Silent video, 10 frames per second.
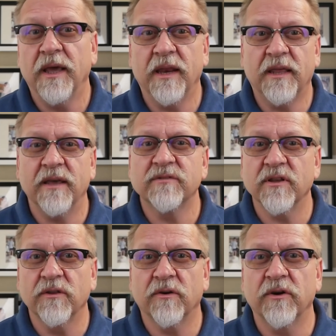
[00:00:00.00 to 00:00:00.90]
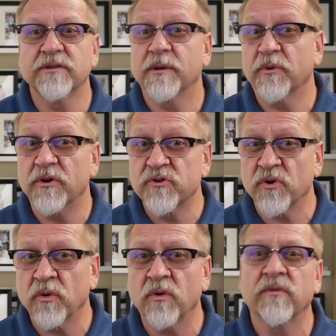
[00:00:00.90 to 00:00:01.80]
It gives the learner some
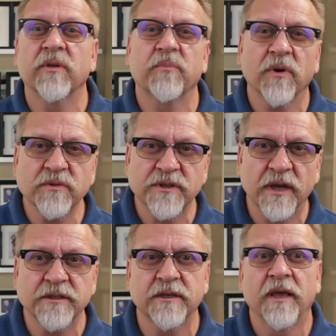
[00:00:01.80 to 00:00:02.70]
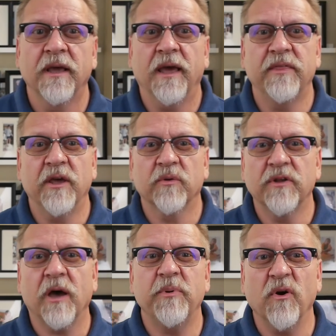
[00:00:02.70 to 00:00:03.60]
control over the process and they'll
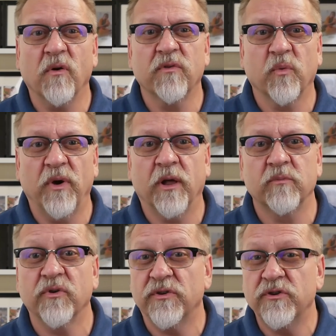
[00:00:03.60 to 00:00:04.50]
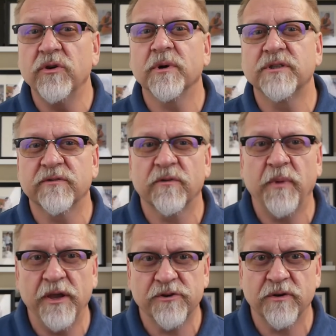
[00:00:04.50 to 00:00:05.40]
not be overwhelmed with too much
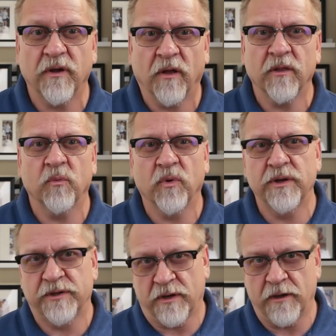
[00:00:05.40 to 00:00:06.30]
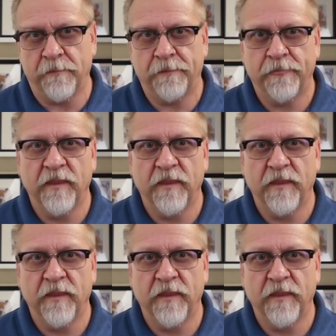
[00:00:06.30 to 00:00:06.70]
information all at one time.